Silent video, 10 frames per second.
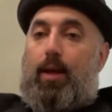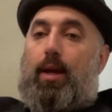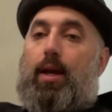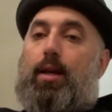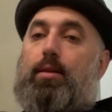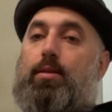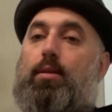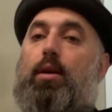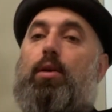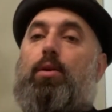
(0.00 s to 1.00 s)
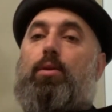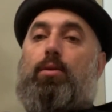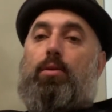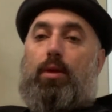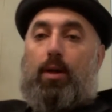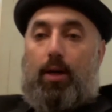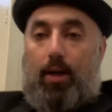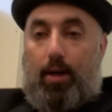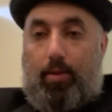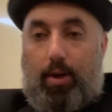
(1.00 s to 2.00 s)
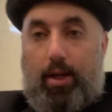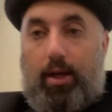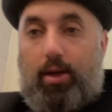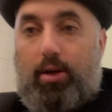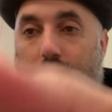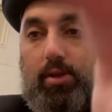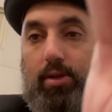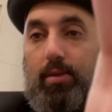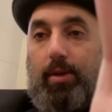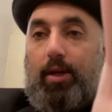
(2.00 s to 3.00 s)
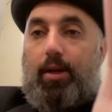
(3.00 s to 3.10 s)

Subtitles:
And so I want to encourage you to be a